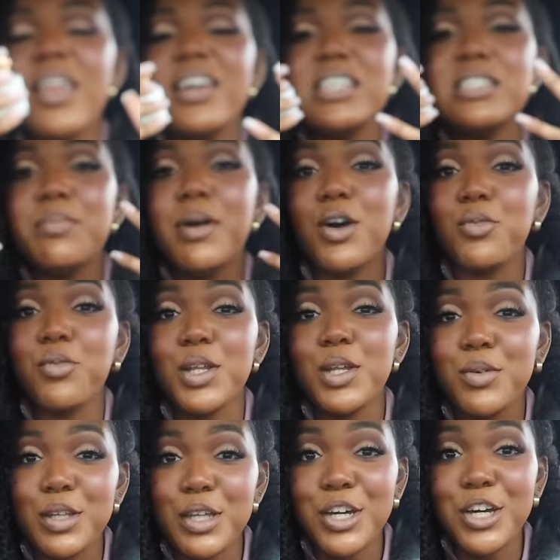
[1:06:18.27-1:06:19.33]
they smell really,
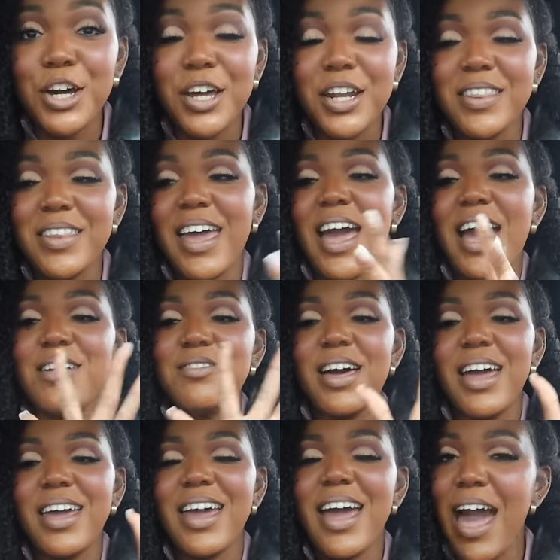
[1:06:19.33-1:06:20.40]
really good, and they have
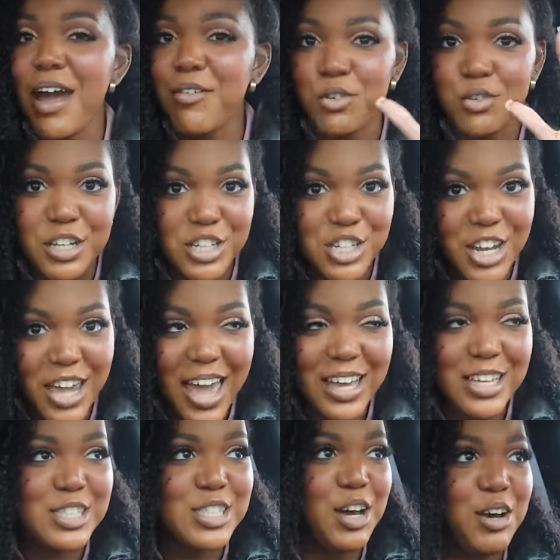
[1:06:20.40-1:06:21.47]
like
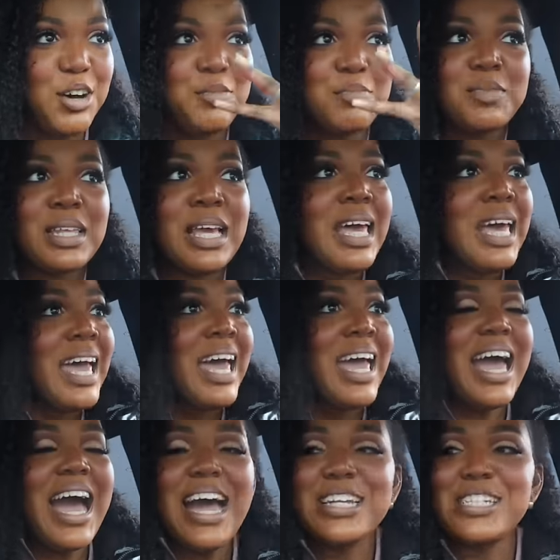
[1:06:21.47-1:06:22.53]
aphrodisiacs. So
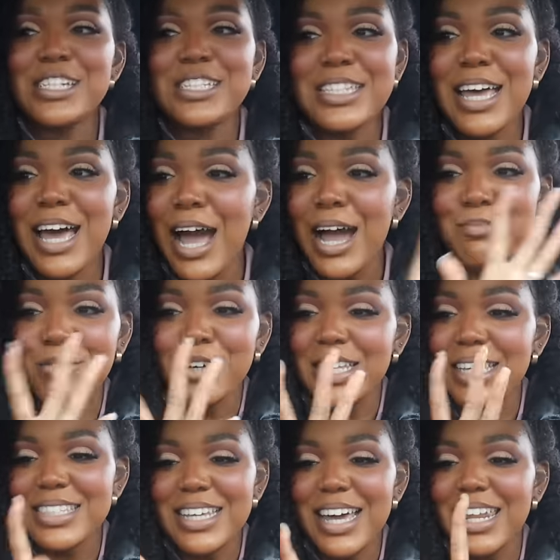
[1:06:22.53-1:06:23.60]
I'm really
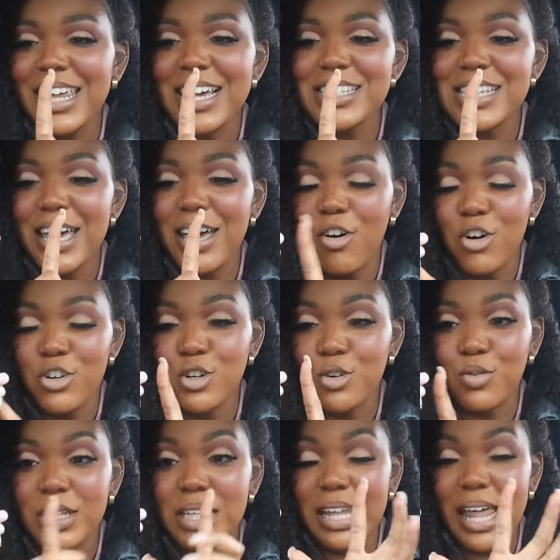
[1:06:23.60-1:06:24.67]
excited because I also
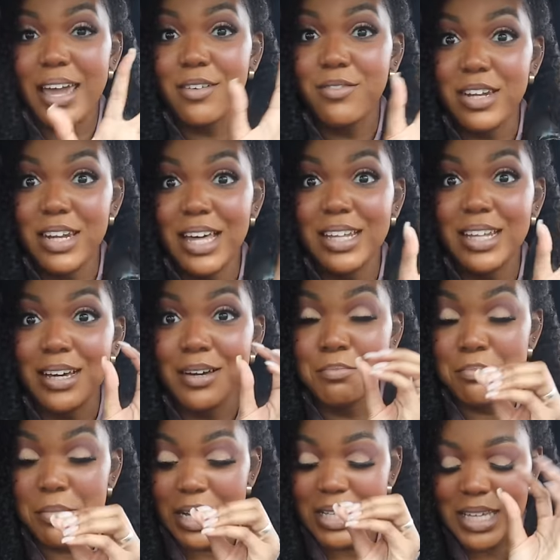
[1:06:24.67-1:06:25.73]
really like vanilla
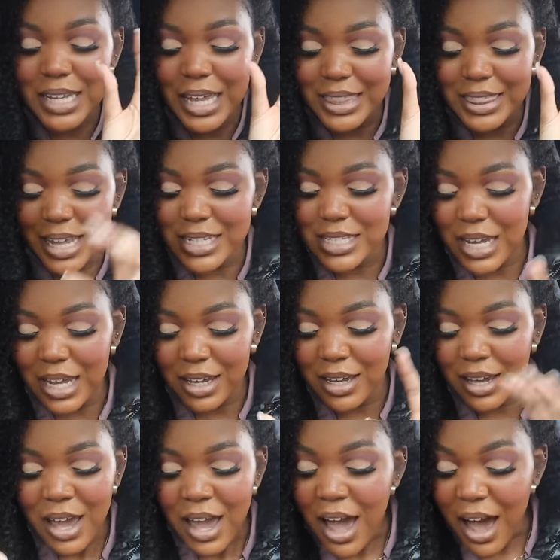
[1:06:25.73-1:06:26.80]
musk. Like that's like,
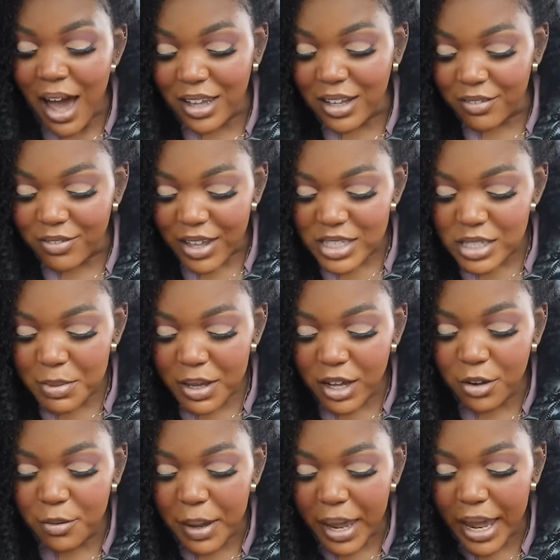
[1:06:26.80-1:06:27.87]
I love that
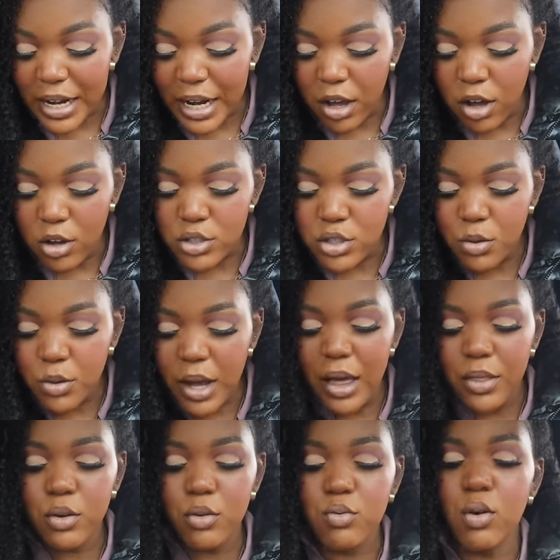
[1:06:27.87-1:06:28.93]
smell. And I also
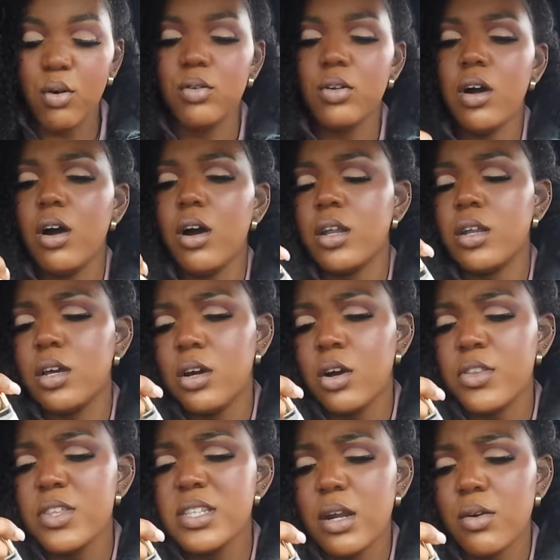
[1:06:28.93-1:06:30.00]
got the roll-on, or
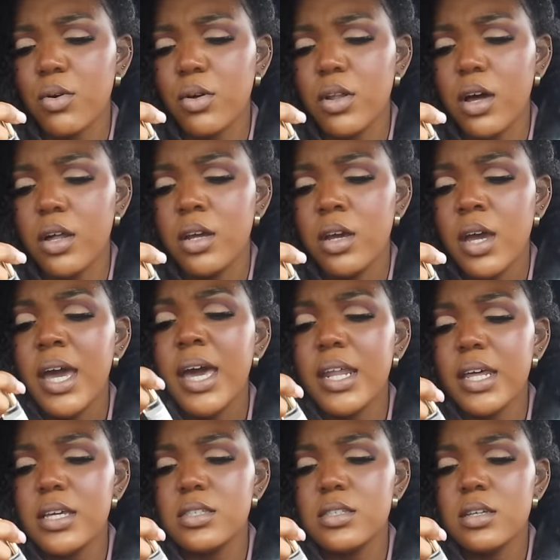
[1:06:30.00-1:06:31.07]
it's not a roll-on. It
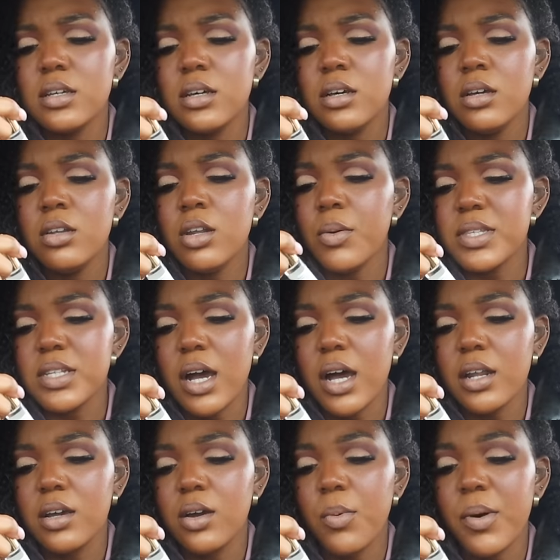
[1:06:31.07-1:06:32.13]
is. No, it's not.
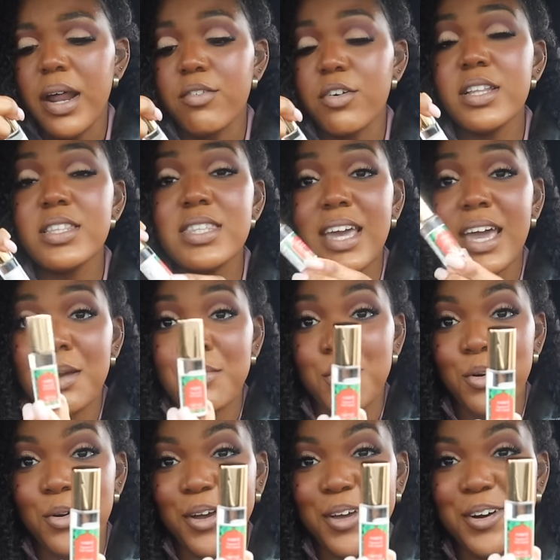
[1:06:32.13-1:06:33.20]
Whatever. It's the
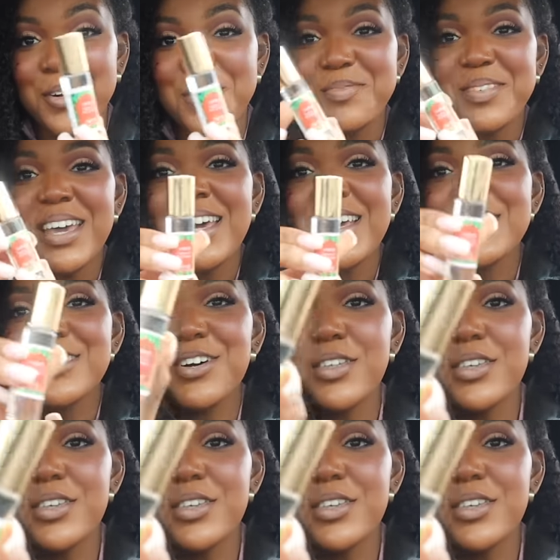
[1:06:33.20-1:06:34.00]
amber oil. So